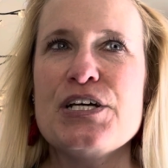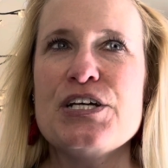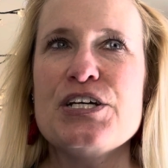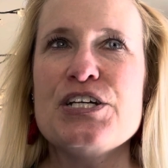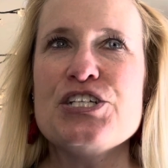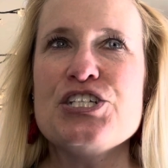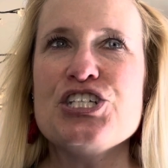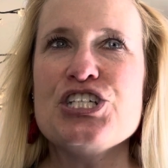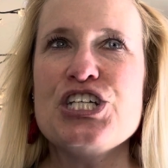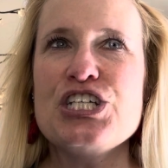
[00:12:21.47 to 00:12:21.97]

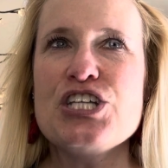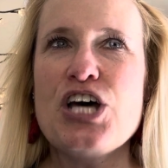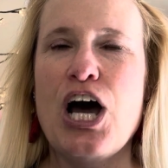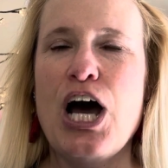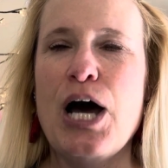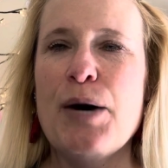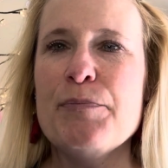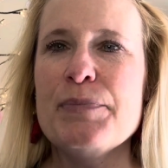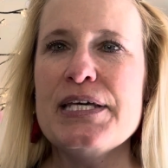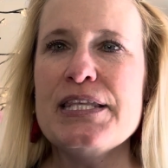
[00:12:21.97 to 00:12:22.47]
She
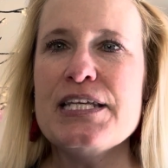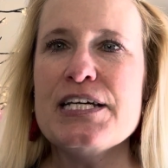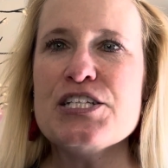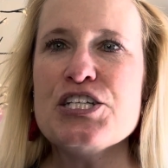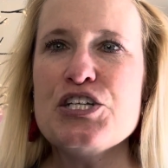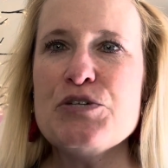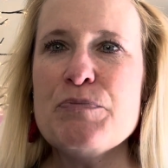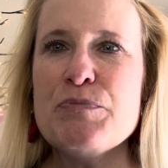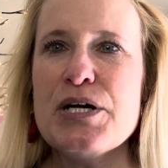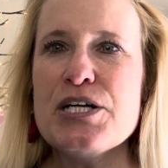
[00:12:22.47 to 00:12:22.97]
taught me that
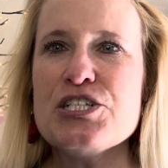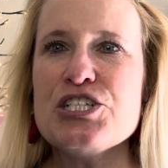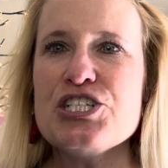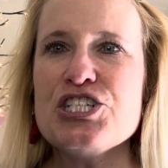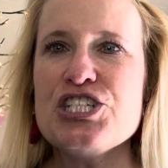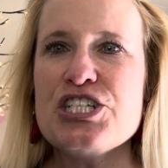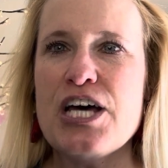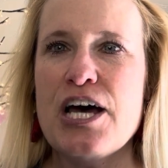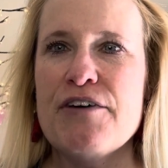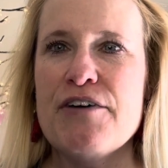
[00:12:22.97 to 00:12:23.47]
too much
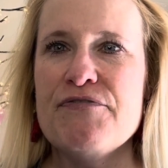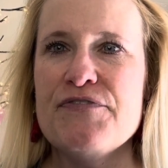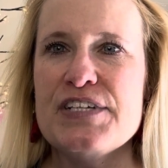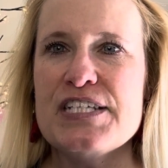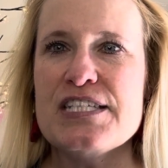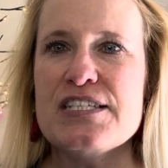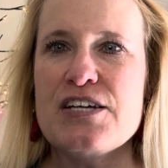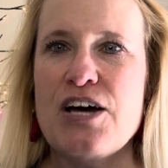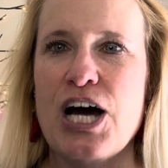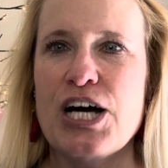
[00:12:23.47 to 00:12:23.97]
stuff
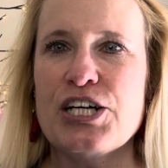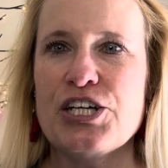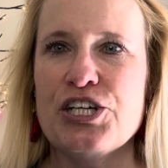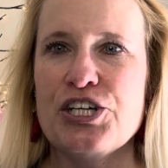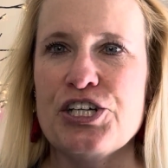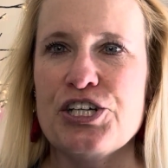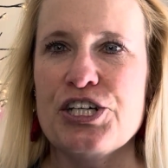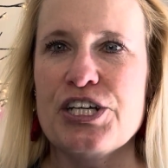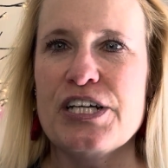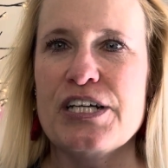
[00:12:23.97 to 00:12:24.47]
is not
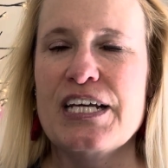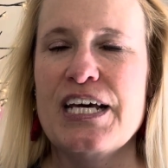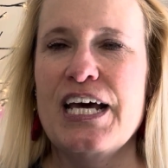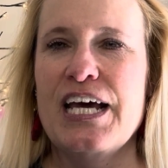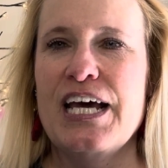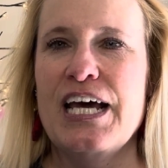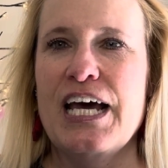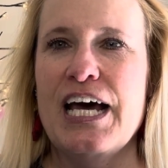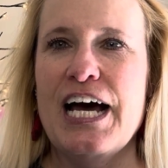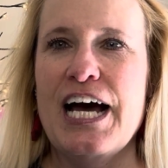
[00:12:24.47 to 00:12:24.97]
good.
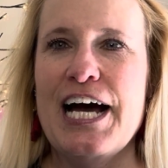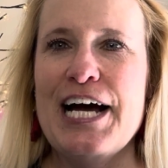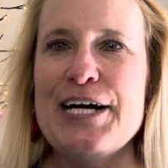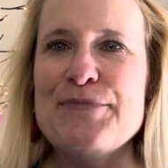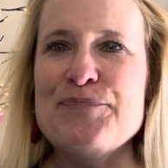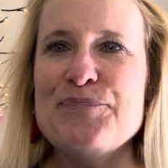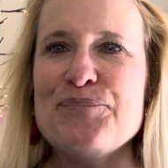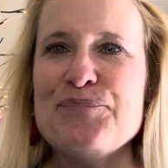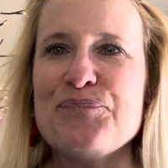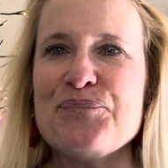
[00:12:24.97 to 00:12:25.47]

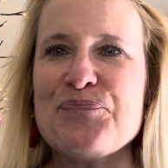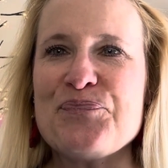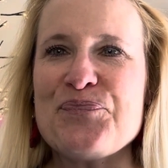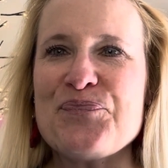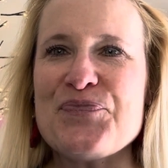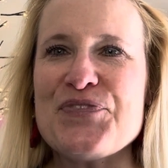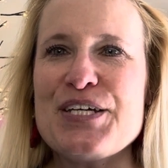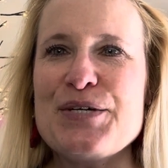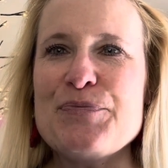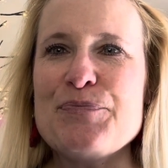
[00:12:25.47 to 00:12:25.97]

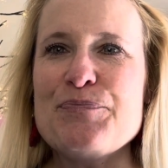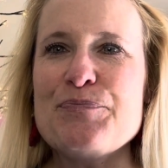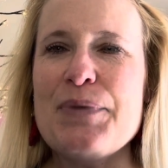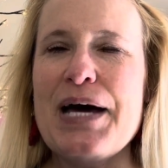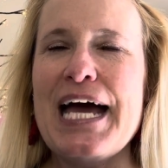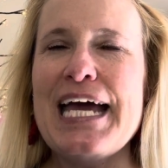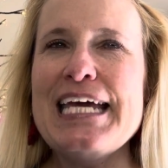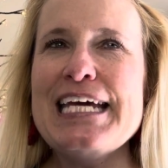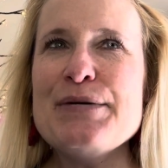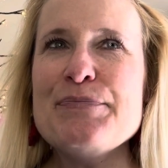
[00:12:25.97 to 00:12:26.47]
My
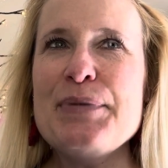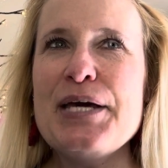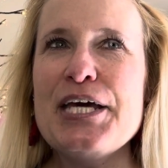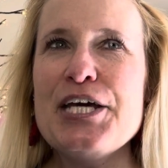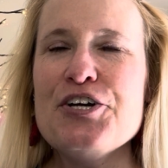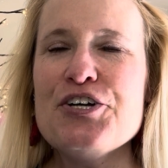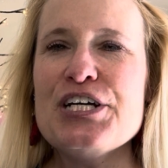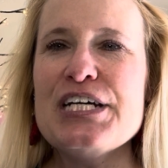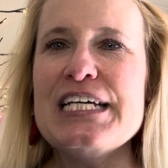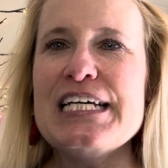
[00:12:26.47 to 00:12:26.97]
Aunt
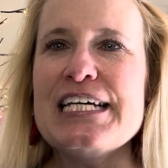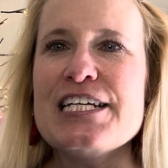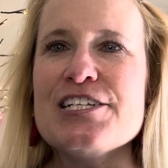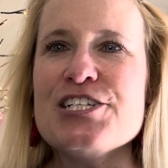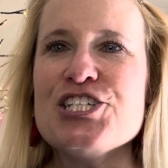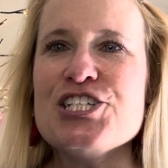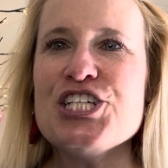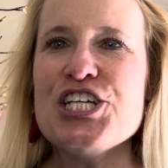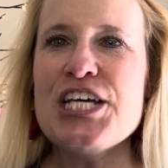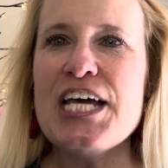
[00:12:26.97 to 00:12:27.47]
Marion,
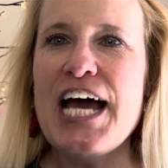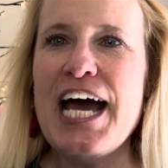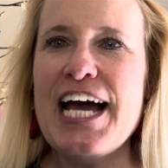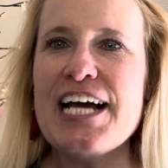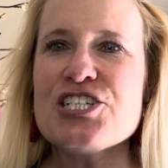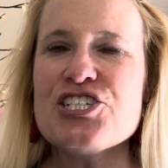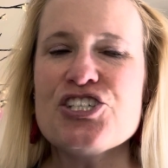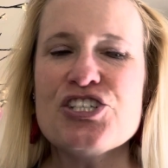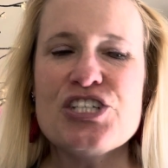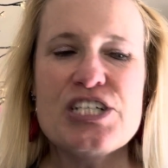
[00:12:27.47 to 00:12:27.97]
she
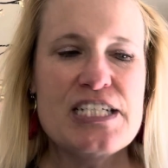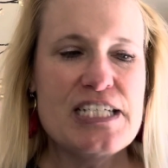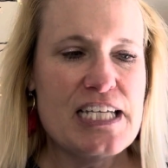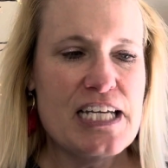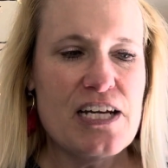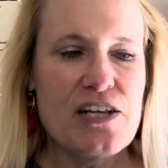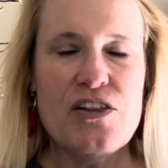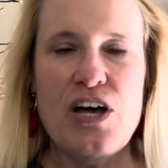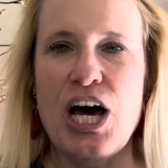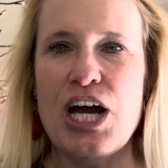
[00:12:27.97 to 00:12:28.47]
actually did
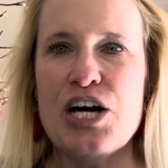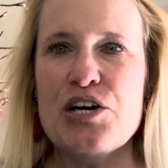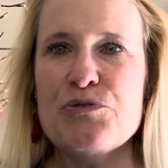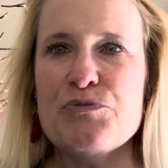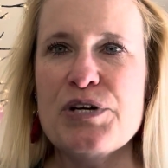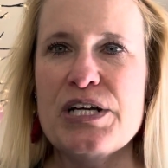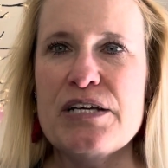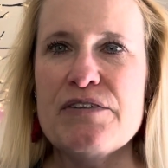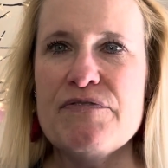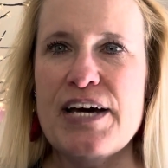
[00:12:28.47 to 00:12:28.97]
a lot of
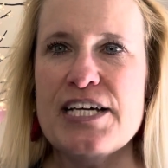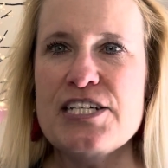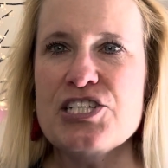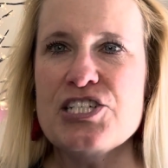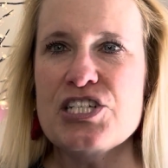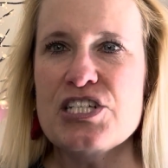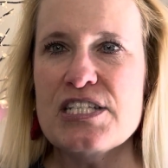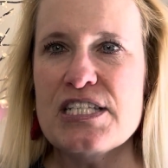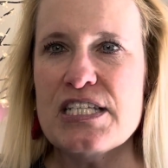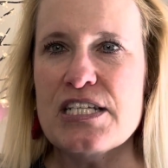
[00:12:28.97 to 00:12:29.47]

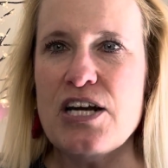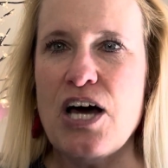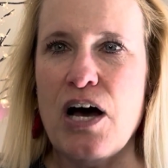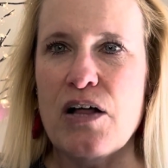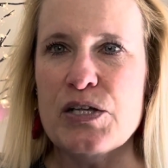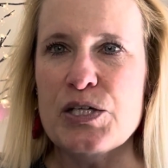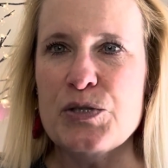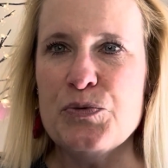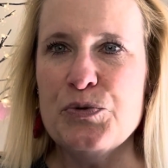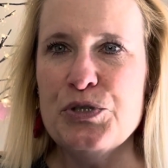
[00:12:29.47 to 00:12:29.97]
renovations in
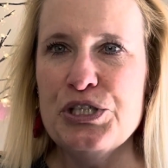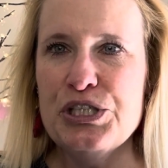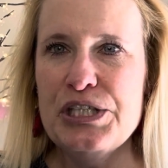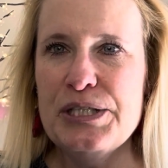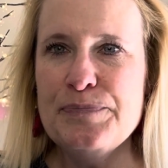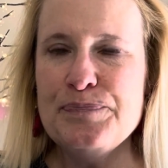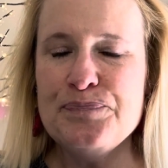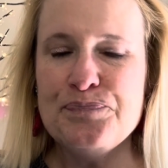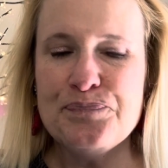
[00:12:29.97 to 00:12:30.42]
Hollywood.